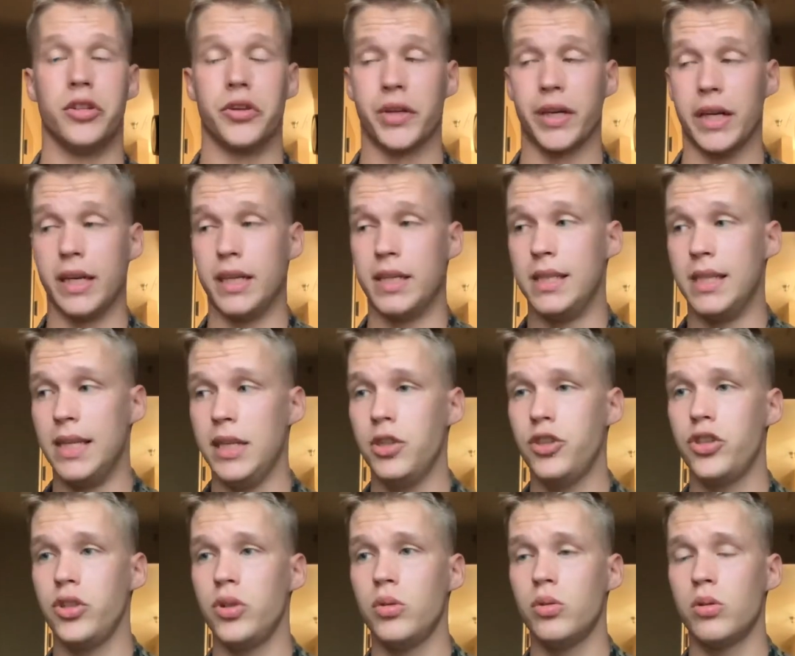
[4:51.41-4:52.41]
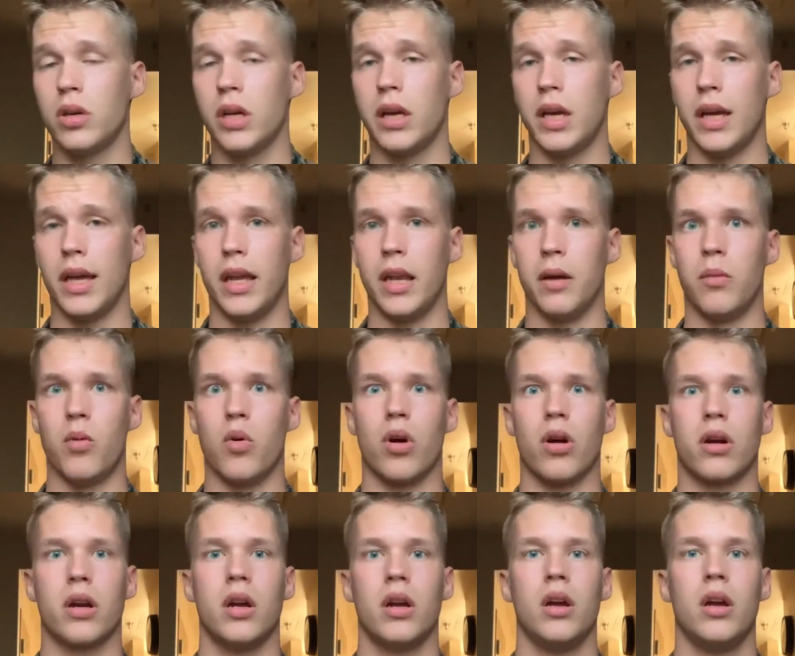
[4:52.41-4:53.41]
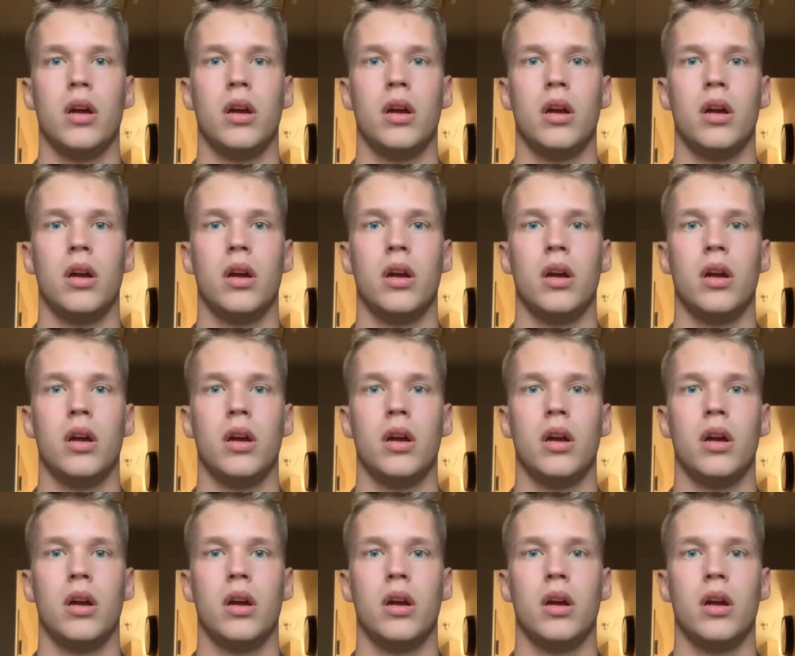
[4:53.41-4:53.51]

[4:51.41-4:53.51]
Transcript: they're gonna teach you in a more